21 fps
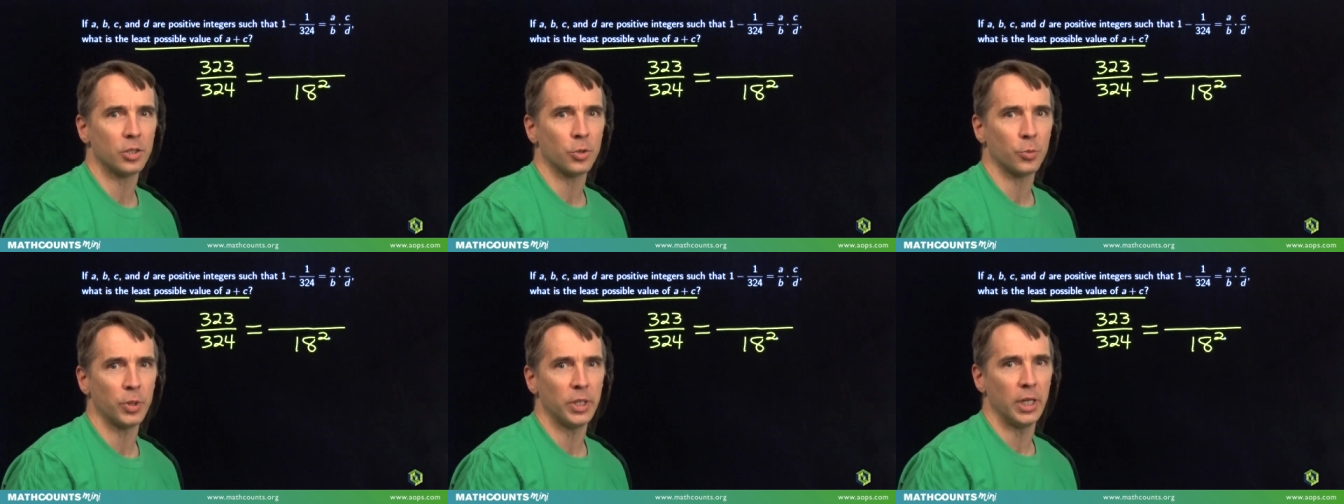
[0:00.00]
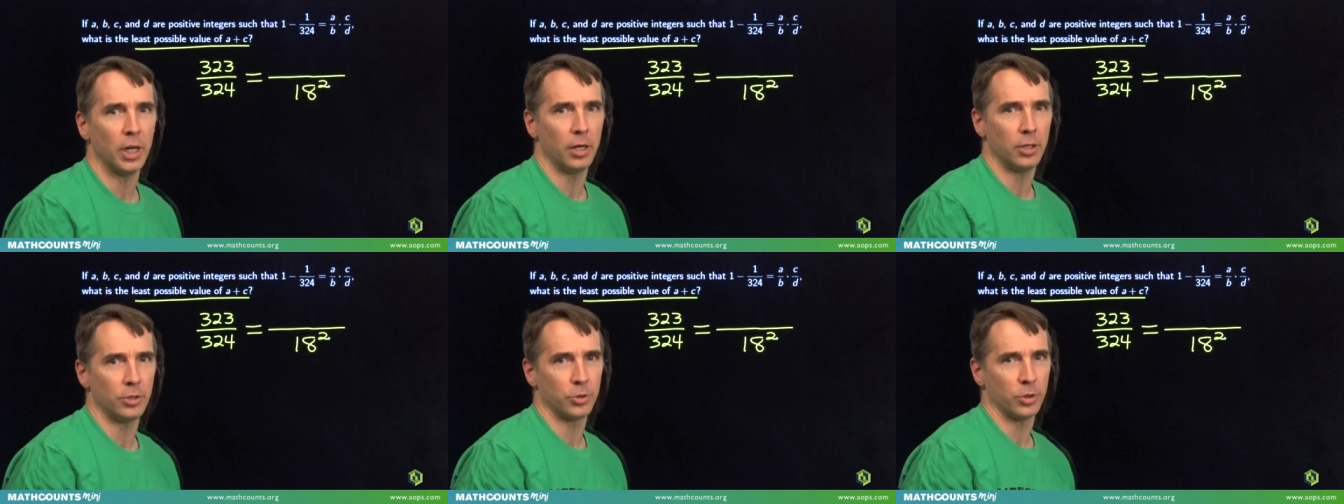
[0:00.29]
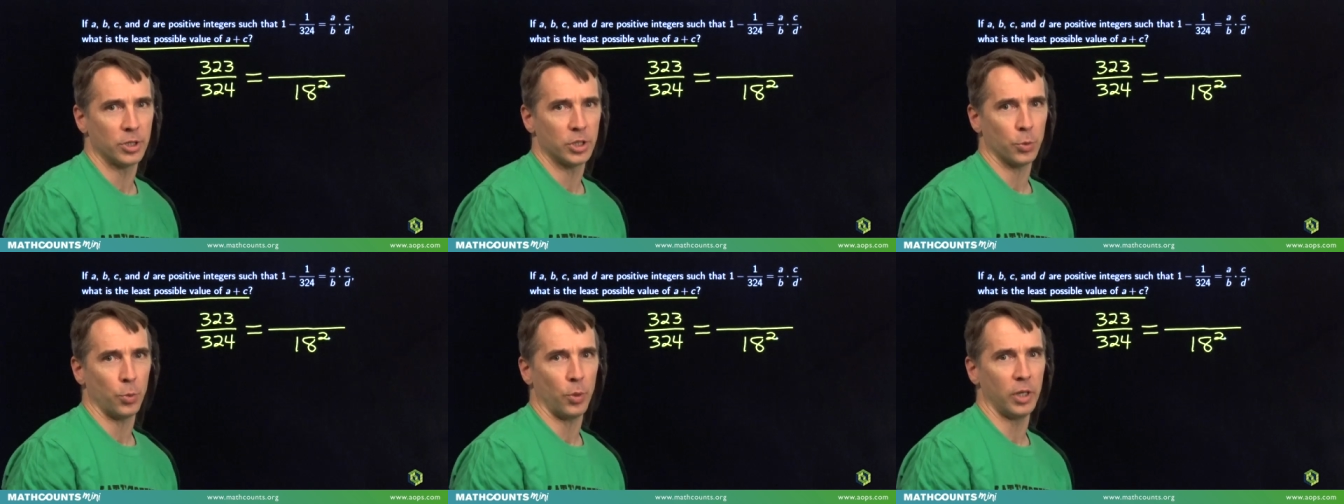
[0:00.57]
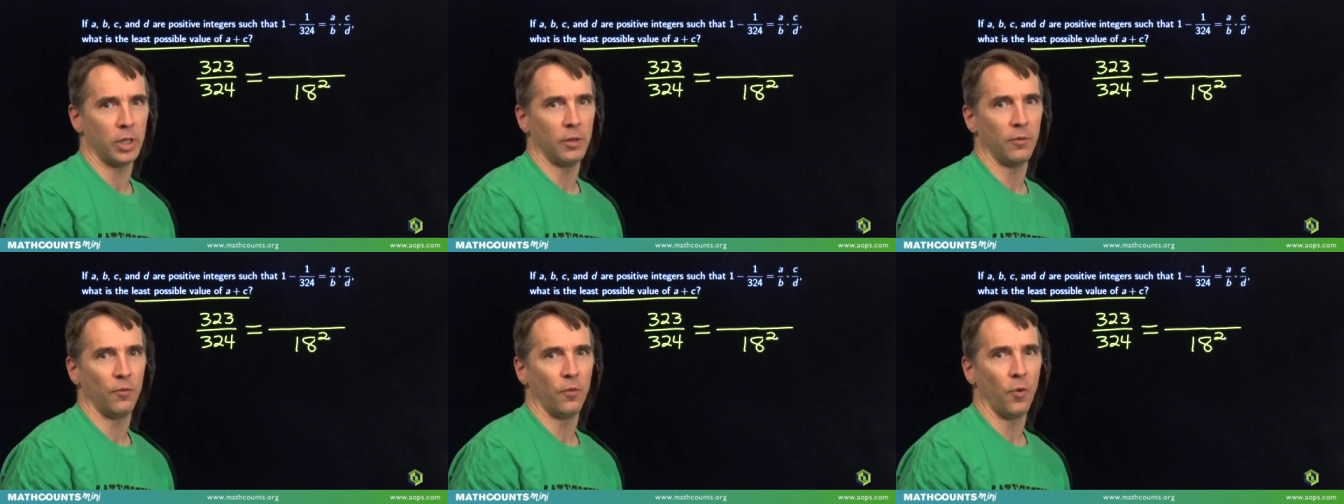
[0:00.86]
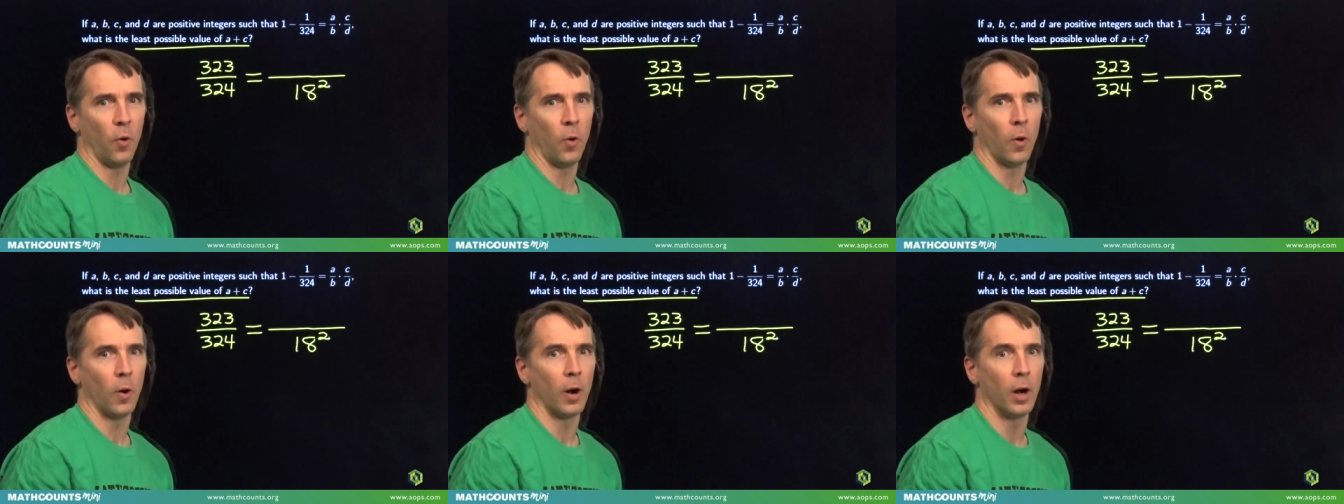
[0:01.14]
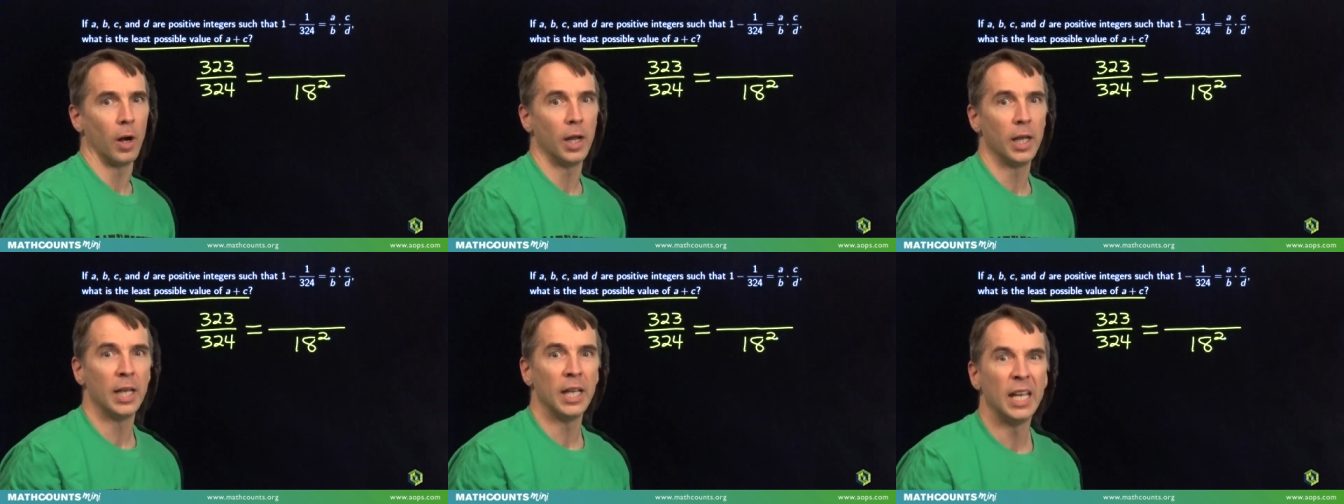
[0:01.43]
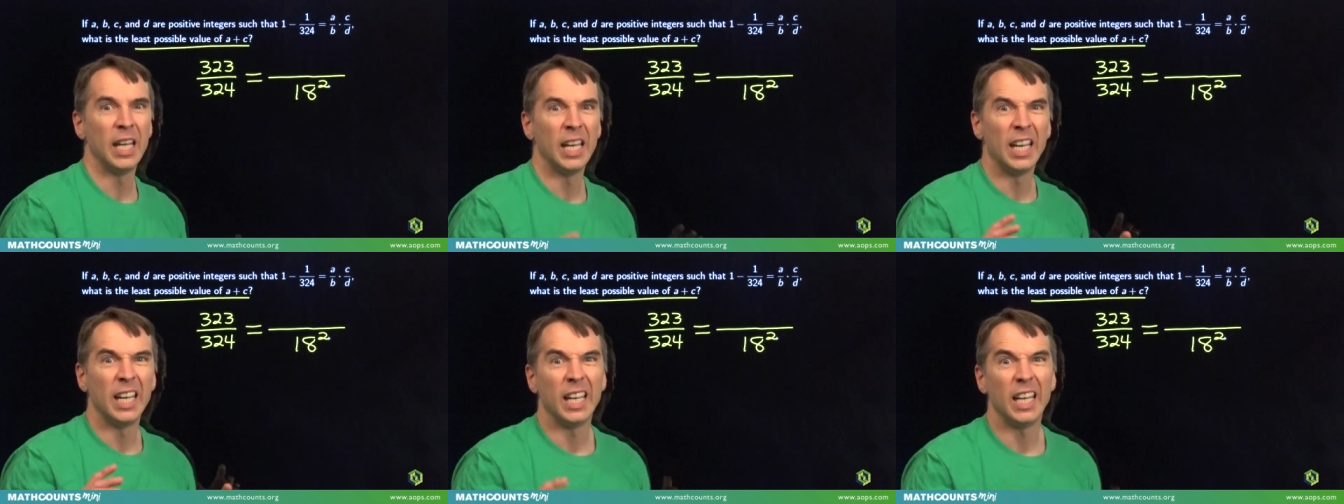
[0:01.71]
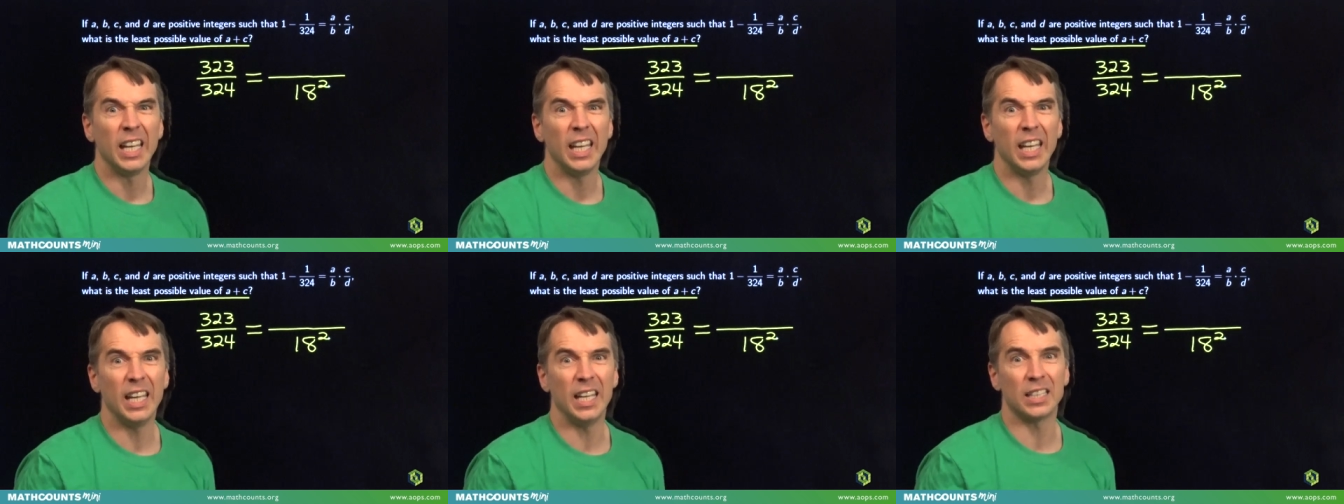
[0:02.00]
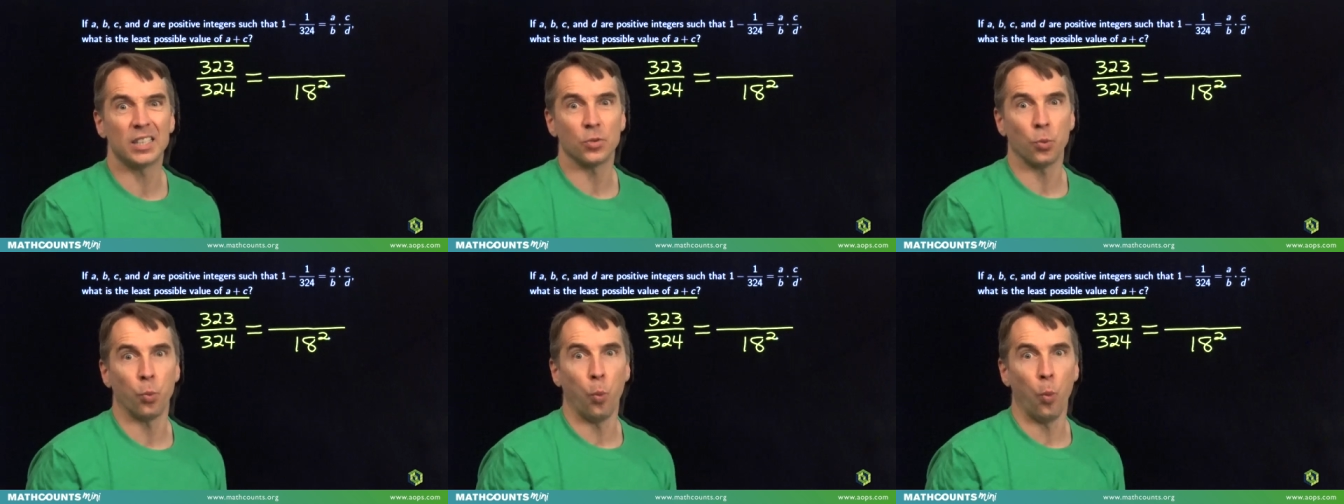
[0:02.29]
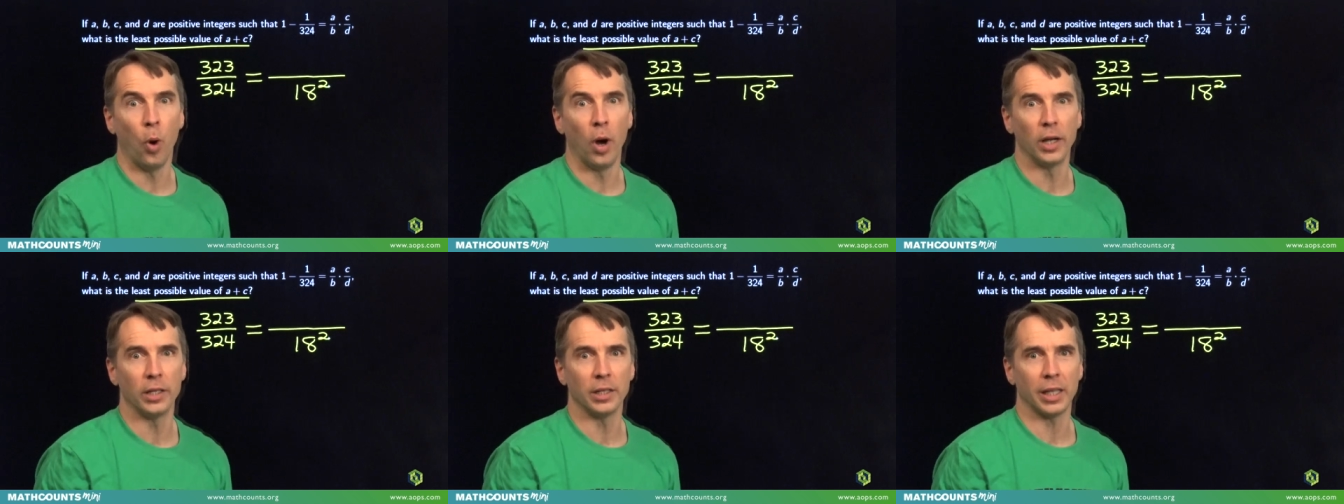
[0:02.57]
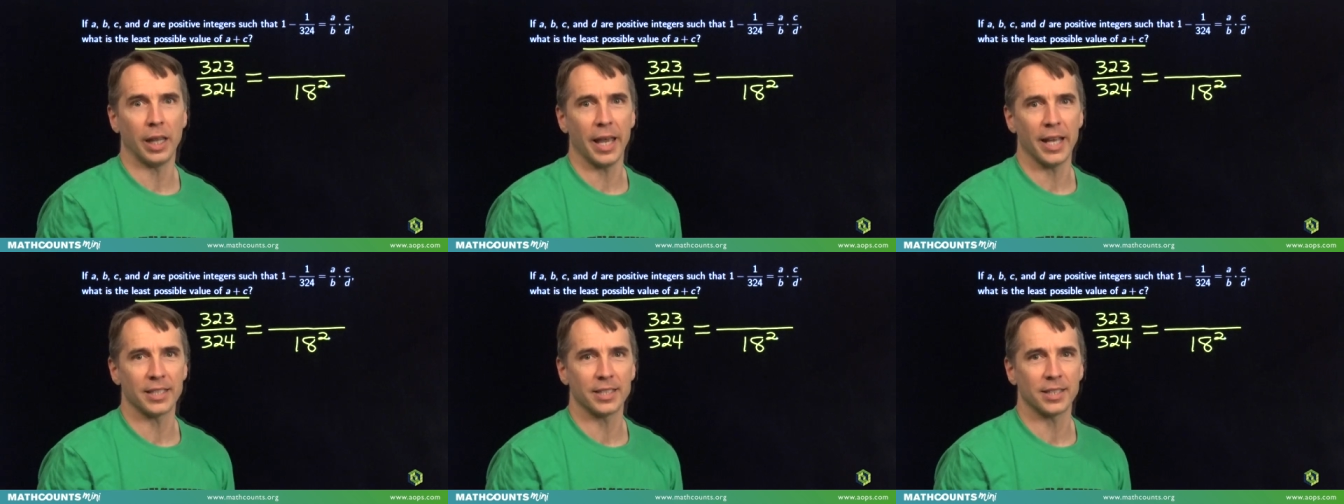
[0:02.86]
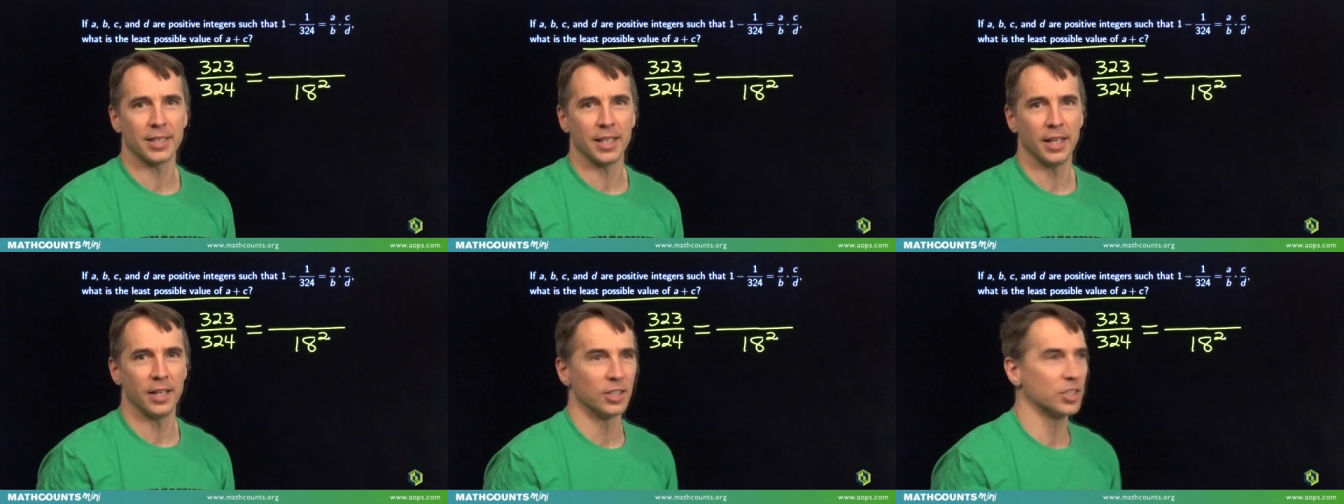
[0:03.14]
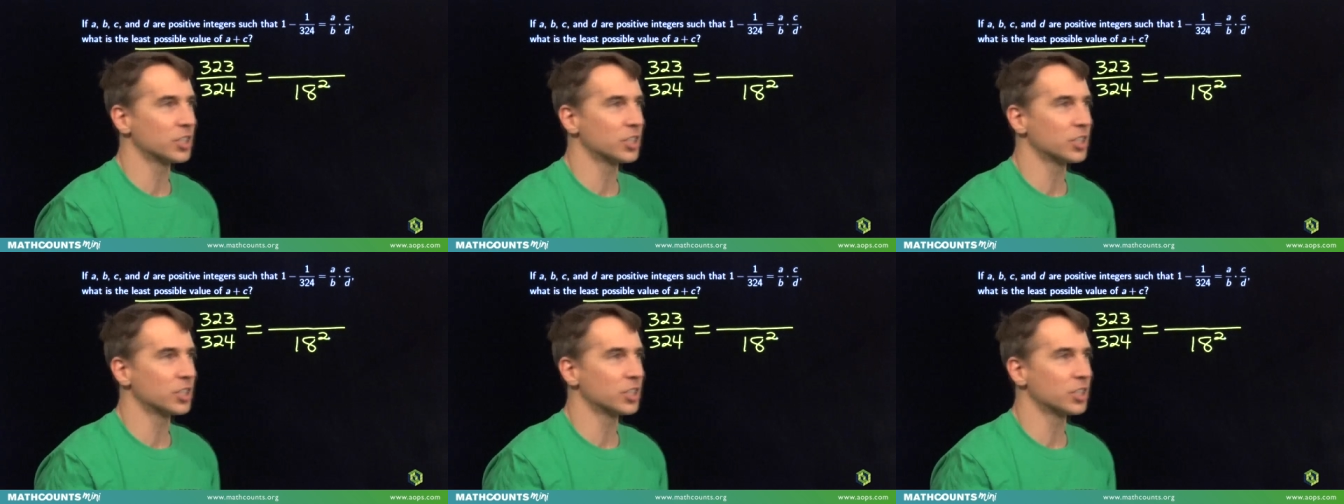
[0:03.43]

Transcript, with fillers: 324. It's one less than a